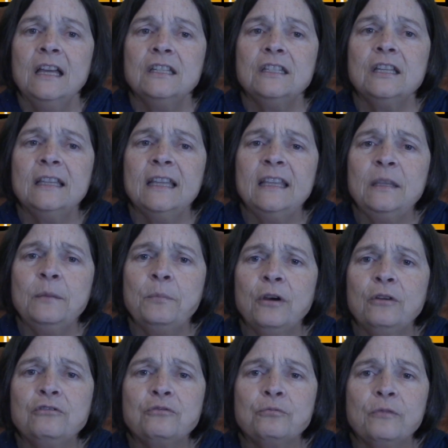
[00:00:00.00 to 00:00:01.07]
to let the
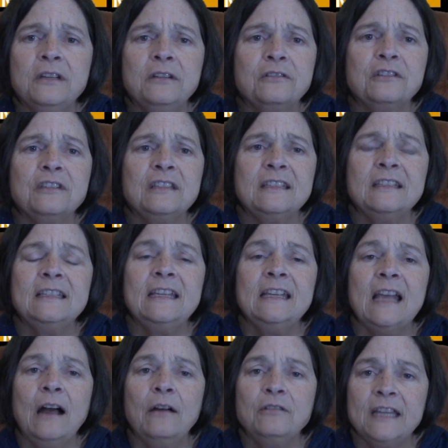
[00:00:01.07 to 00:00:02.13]
Post readers see
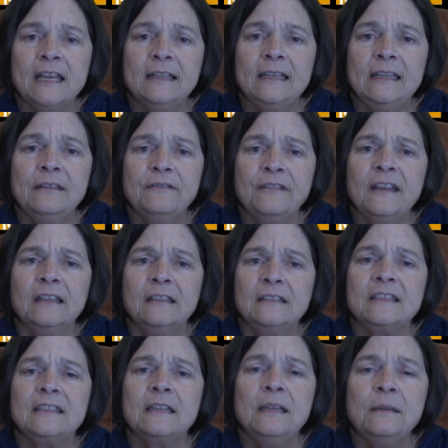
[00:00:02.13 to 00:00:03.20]
how daily events